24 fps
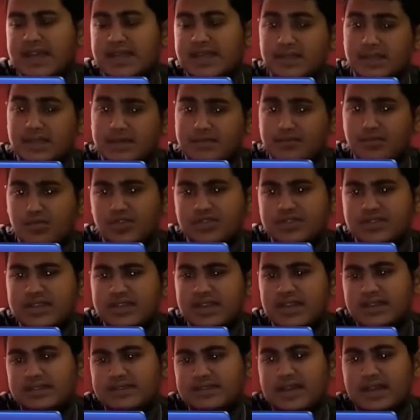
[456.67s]
And the most
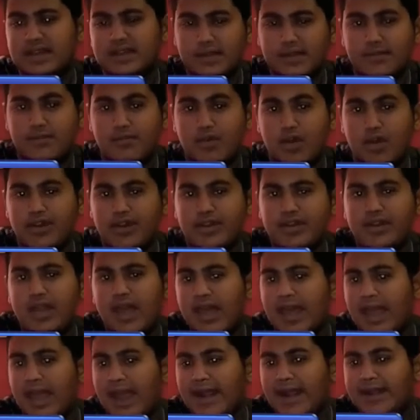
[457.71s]
thing is that the modern
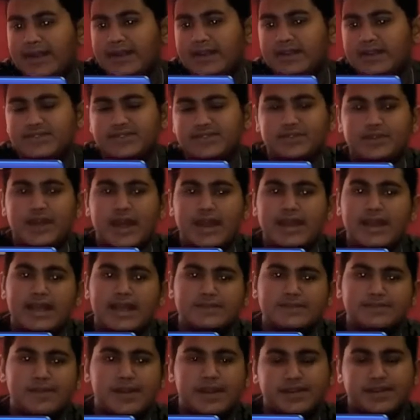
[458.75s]
18:9
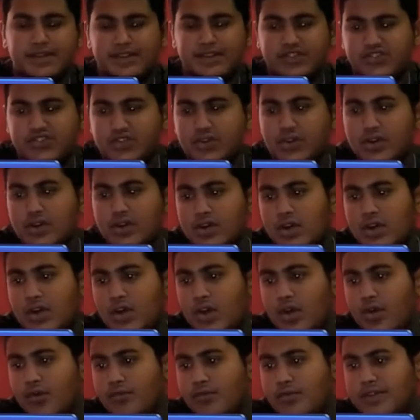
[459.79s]
aspect ratio,
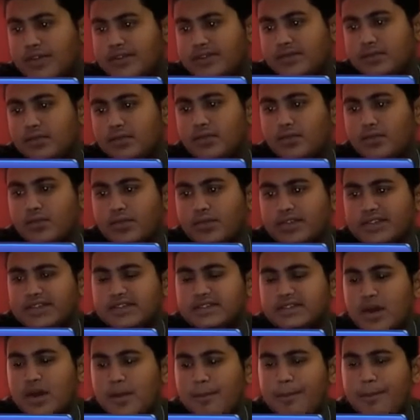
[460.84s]
which
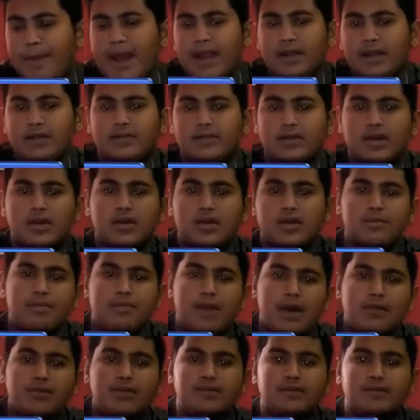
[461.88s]
is compact,
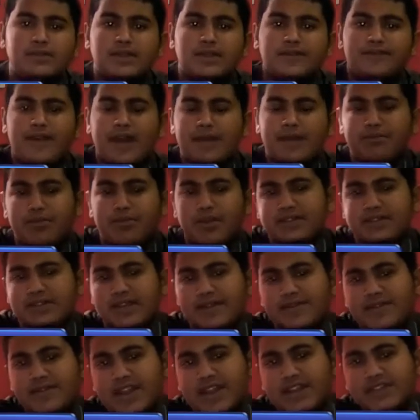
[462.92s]
powered with a
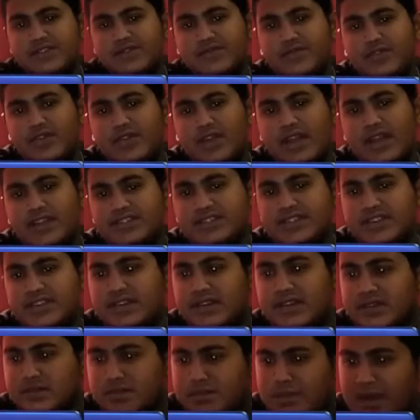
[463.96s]
5.7-inch full
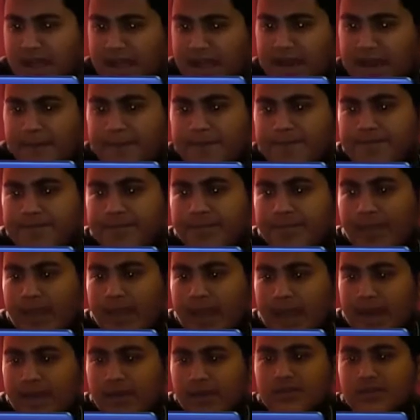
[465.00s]
HD display,
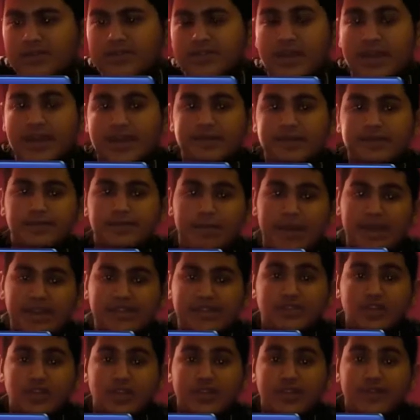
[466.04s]
and also it is
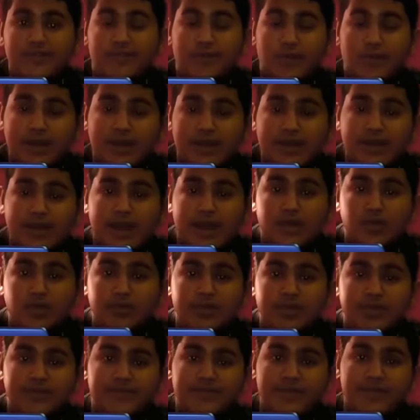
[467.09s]
based on the 14
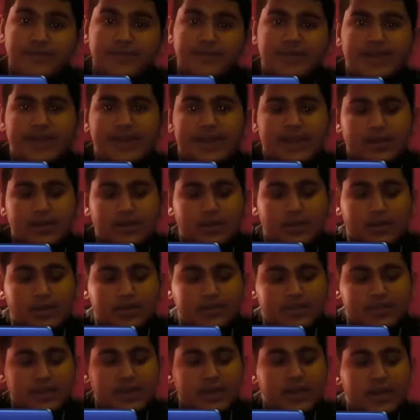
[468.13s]
nanometer FinFET
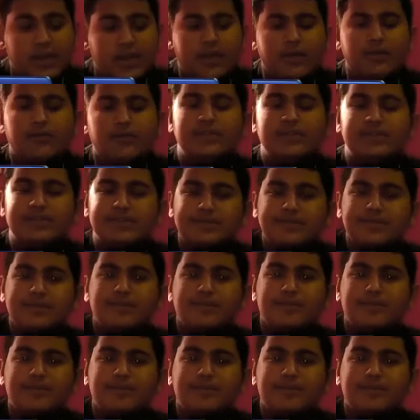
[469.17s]
technology, which